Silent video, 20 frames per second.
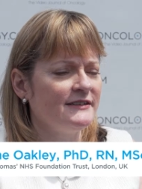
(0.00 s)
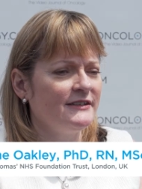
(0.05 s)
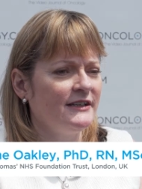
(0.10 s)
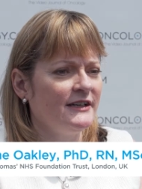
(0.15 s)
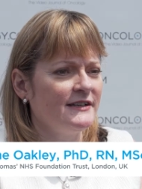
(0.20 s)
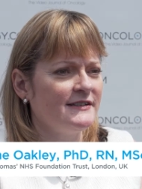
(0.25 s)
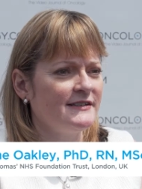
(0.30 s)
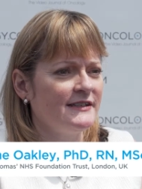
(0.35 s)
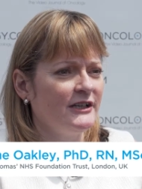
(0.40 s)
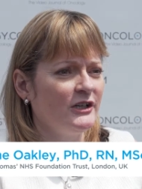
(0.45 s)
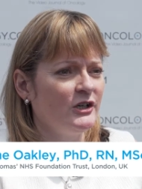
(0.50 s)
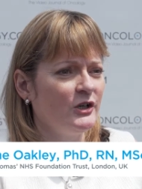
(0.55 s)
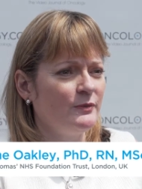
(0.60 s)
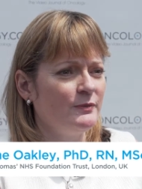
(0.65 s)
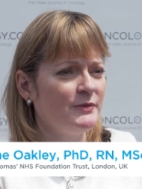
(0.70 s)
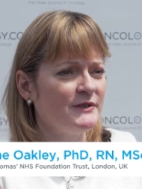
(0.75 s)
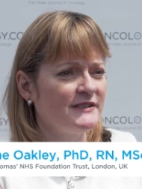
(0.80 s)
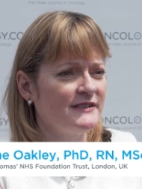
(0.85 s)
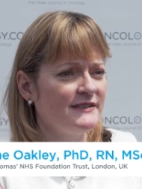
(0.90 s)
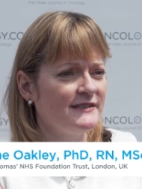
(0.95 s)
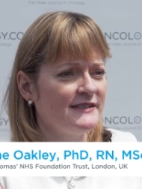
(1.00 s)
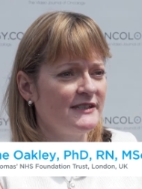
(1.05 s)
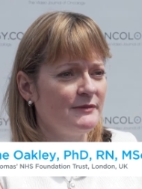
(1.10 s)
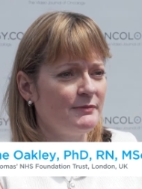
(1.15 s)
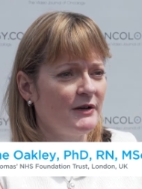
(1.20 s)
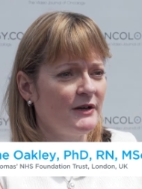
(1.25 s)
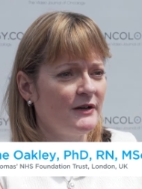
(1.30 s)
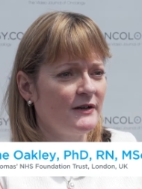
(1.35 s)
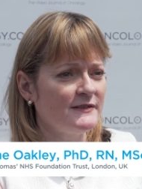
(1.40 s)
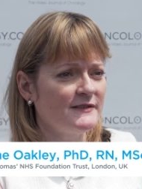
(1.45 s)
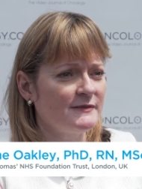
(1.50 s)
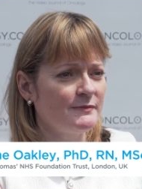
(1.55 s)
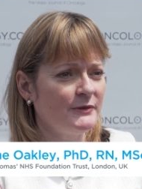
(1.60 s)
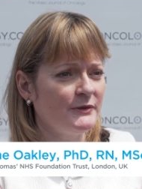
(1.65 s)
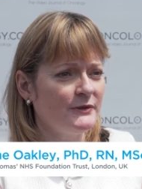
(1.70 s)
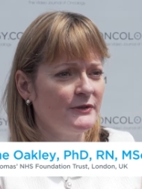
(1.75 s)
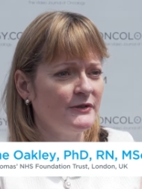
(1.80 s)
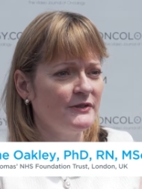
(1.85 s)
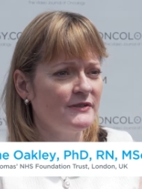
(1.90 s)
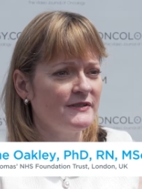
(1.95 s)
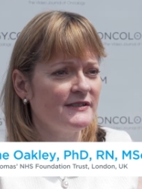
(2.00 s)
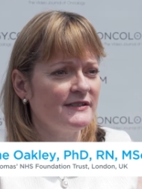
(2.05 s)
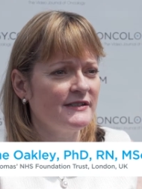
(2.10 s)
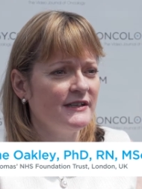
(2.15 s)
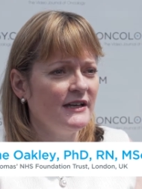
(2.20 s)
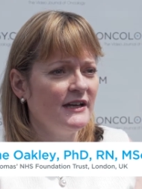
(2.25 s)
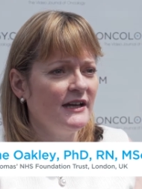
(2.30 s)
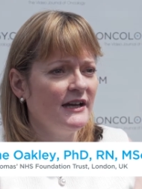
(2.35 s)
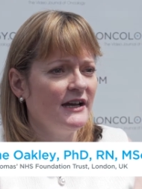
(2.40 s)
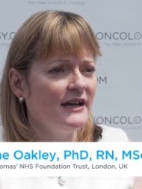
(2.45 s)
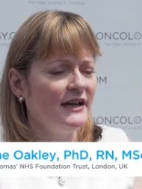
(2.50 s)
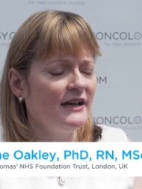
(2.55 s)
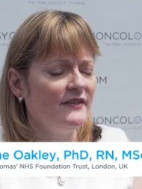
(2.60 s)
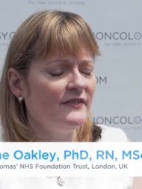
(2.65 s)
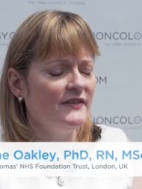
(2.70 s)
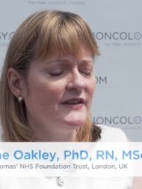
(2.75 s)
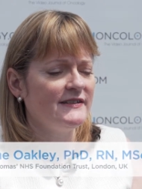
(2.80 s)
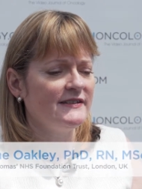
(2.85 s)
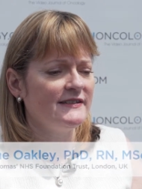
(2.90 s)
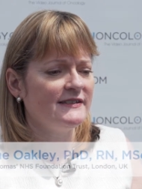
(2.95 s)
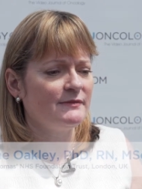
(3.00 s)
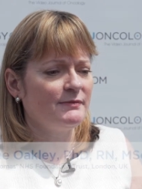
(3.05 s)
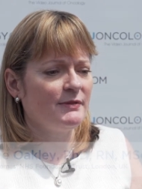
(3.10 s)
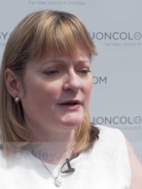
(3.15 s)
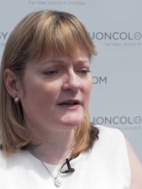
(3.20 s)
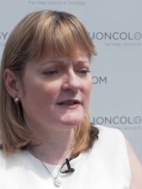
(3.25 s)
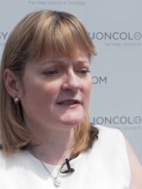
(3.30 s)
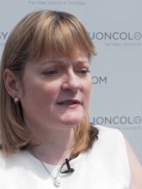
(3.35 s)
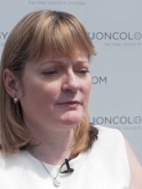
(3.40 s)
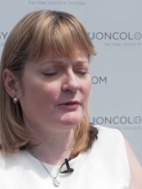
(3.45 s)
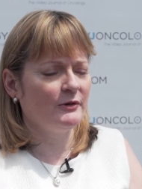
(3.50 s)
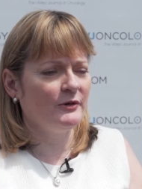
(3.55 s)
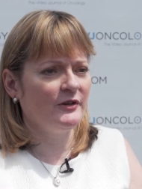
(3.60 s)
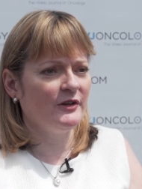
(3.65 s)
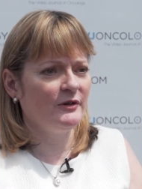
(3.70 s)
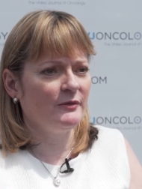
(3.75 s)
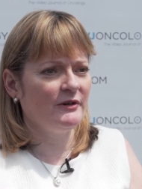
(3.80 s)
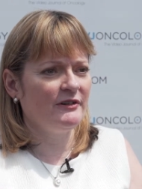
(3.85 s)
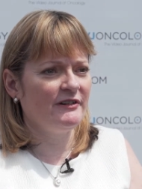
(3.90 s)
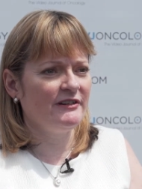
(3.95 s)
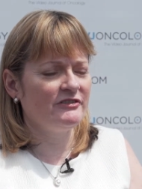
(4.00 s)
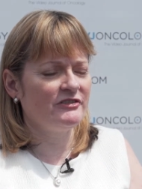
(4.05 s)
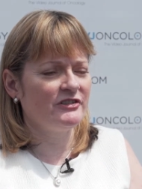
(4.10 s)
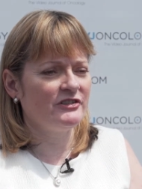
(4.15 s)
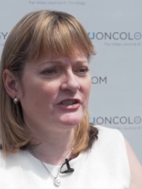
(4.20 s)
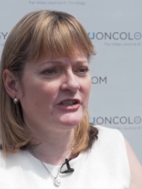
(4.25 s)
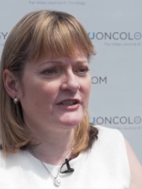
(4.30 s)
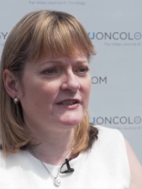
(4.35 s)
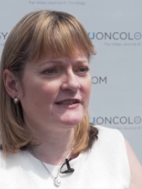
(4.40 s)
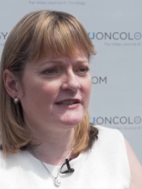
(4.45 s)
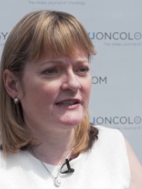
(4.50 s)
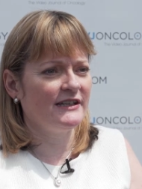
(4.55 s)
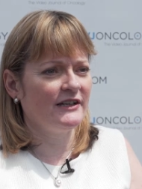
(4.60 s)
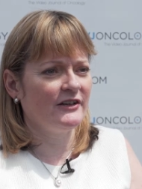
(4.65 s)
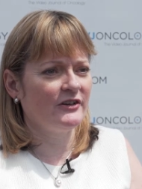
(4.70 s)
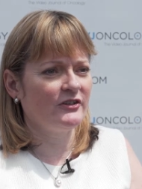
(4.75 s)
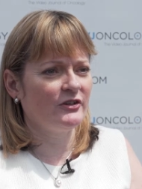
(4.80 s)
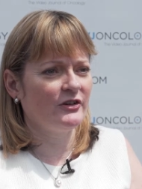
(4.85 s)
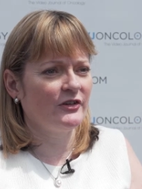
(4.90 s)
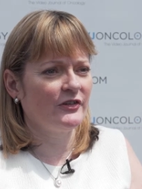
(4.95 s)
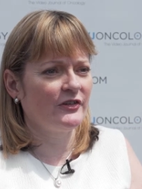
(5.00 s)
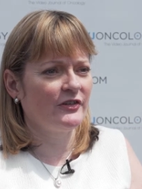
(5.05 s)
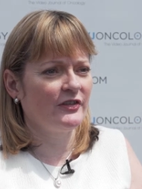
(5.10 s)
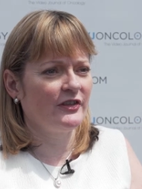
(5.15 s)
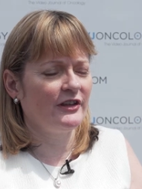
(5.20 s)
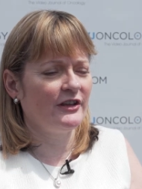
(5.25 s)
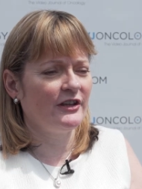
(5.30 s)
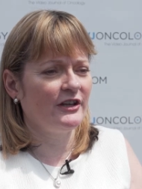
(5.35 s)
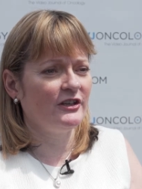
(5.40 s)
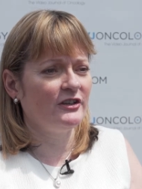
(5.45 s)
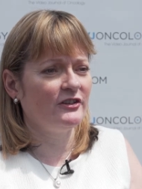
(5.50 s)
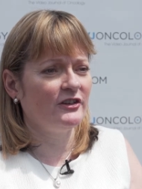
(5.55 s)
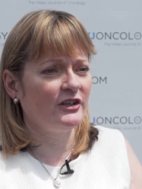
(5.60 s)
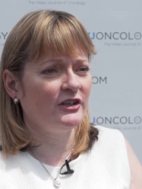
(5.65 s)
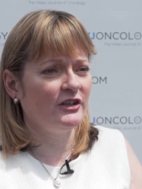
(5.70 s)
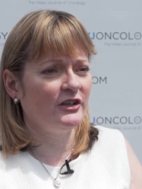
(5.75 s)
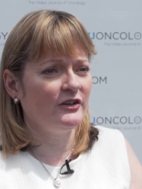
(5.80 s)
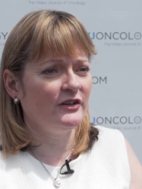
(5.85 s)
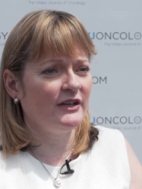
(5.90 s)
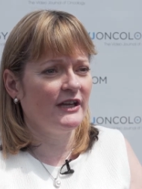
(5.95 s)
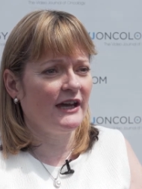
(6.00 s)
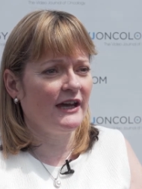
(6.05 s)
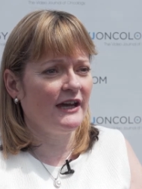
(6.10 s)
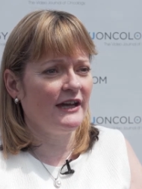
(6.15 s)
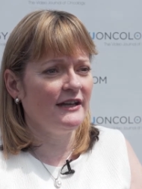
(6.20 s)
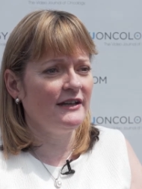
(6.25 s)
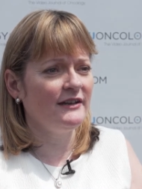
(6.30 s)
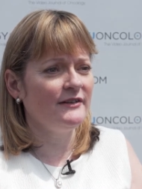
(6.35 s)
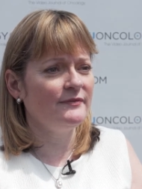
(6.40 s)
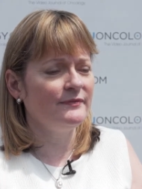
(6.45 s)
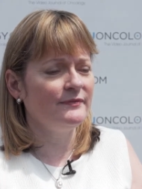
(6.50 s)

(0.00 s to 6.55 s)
Nursing Competency Passport, and this is a passport that we're introducing across the UK.